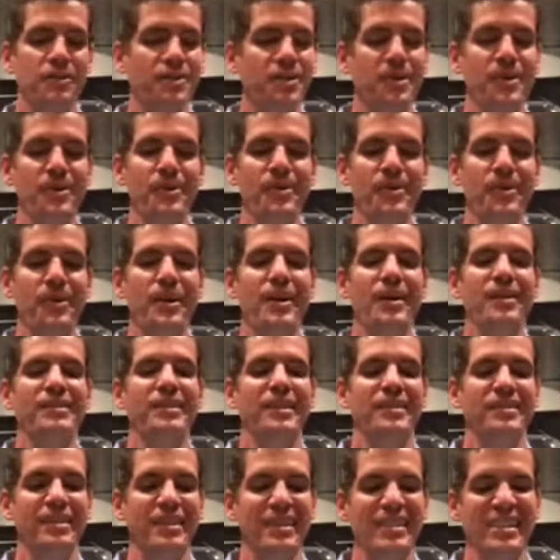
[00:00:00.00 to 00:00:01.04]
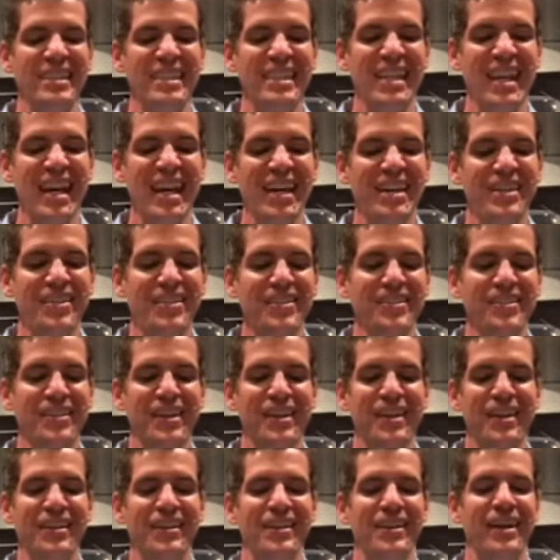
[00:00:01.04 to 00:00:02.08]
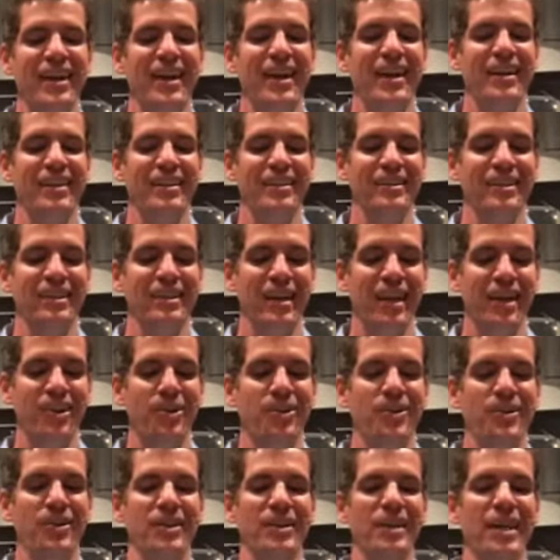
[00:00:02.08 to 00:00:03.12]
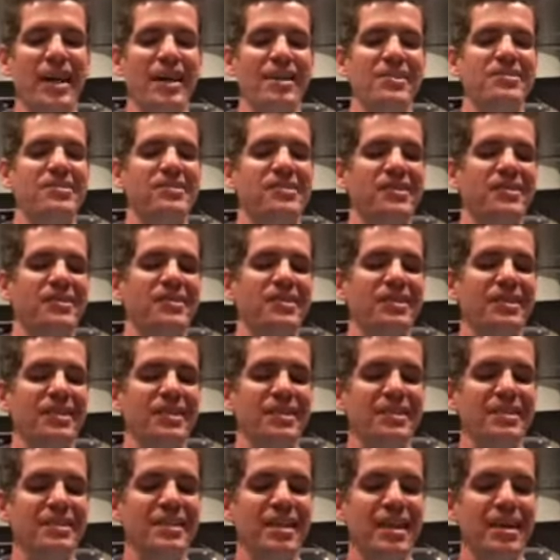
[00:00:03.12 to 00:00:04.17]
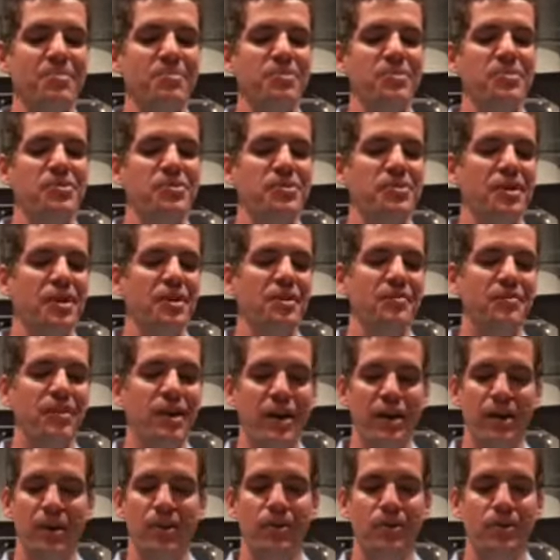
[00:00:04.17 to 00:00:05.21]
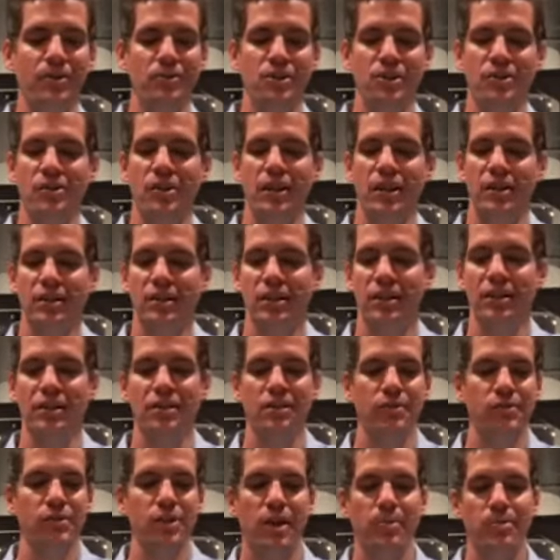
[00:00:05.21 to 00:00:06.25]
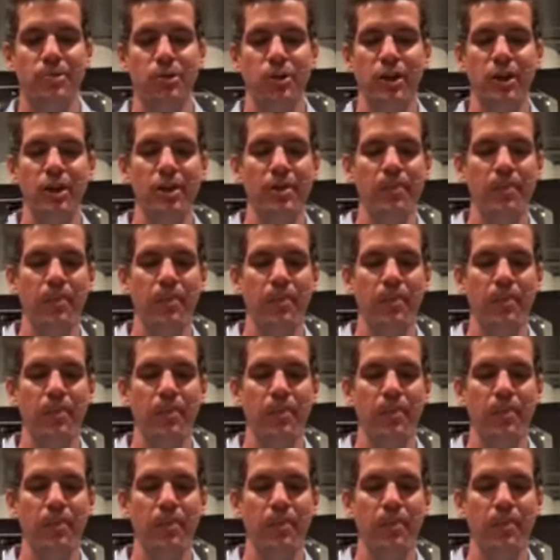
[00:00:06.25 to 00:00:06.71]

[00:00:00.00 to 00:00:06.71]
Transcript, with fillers: know that the dead are there and that her guests are in the depths of hell, just like the end of chapter 8.